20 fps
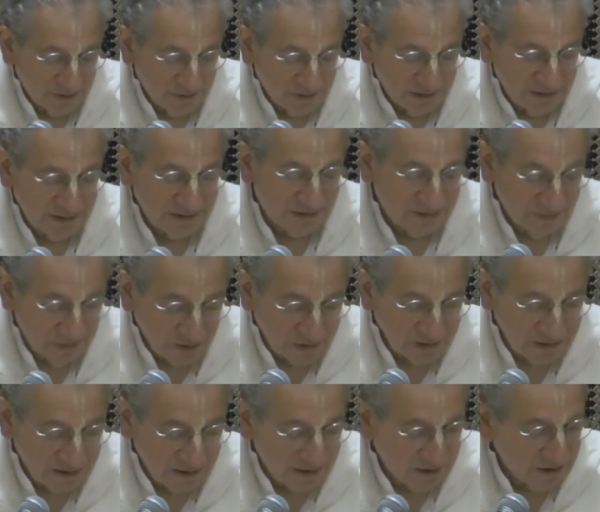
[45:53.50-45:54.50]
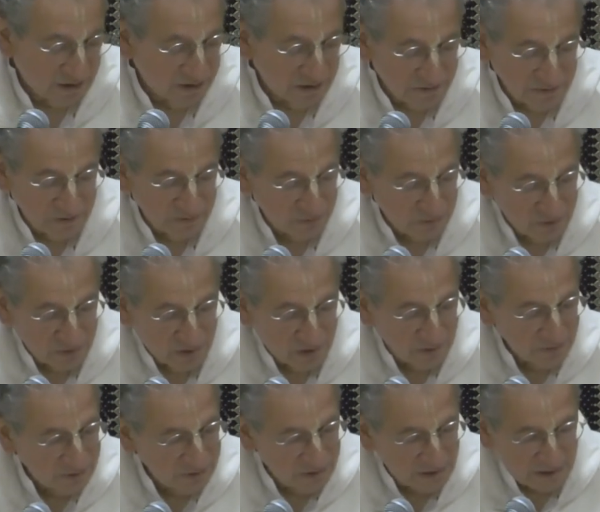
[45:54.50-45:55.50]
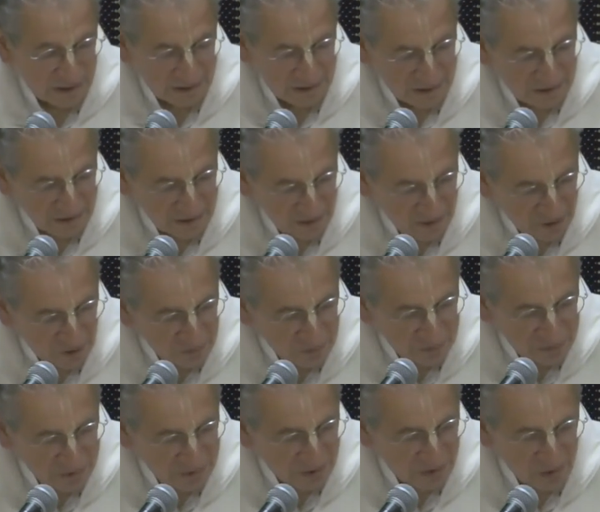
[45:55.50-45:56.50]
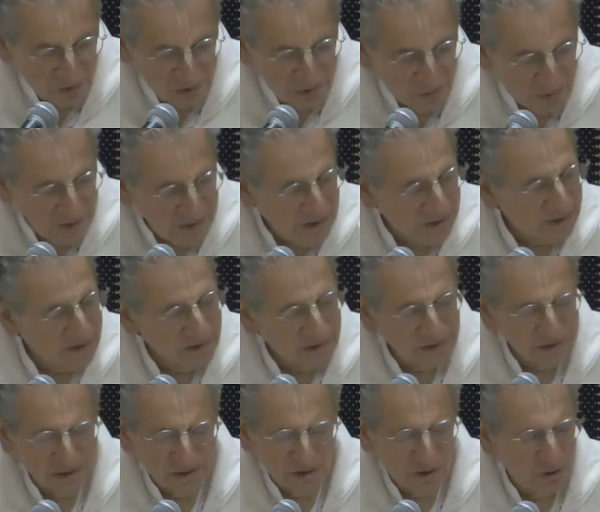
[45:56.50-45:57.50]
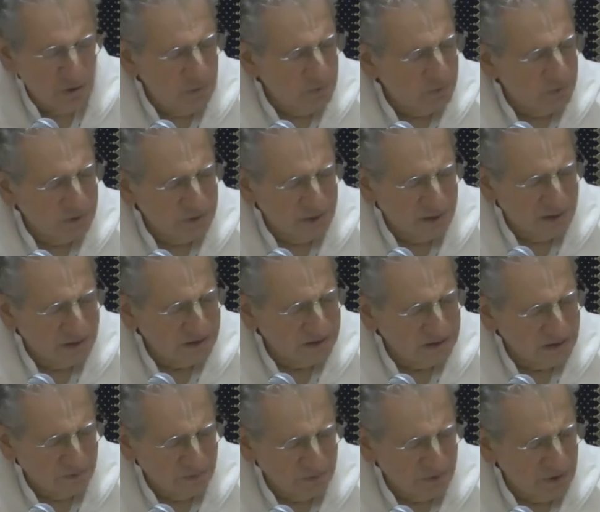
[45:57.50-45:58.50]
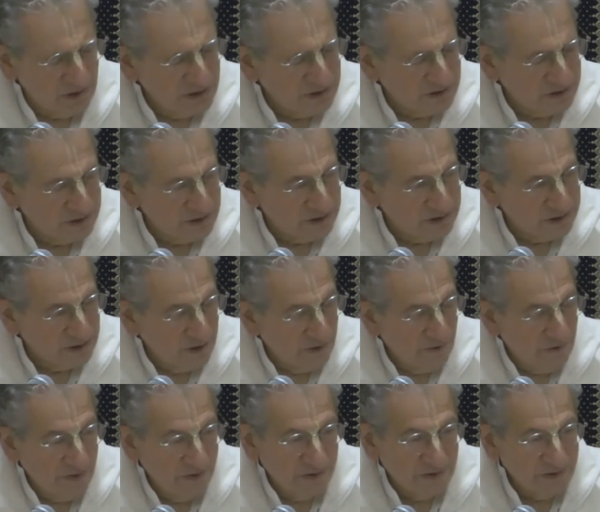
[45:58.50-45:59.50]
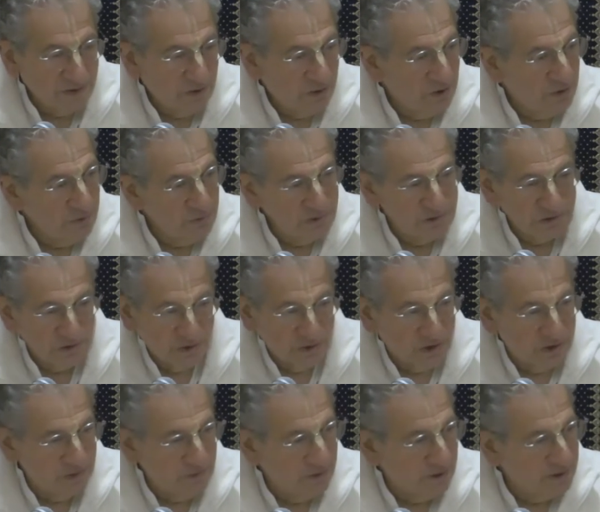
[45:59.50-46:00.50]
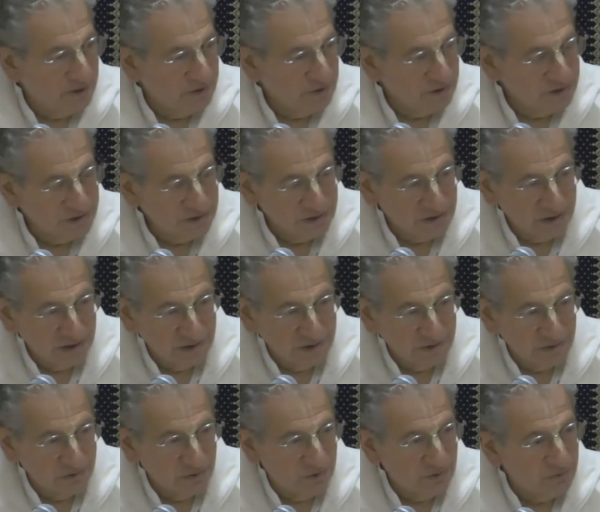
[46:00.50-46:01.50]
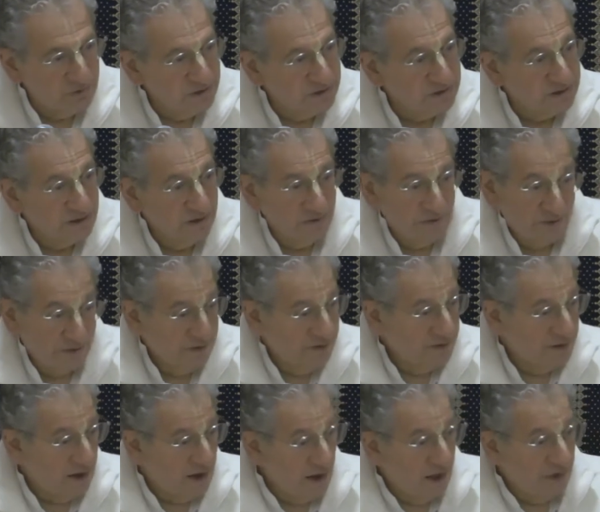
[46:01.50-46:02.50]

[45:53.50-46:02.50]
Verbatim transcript: at least it looks like he leaves Vrindavan, and then the, the only way they can cope with that separation is they're always talking about Krishna, they're always, they're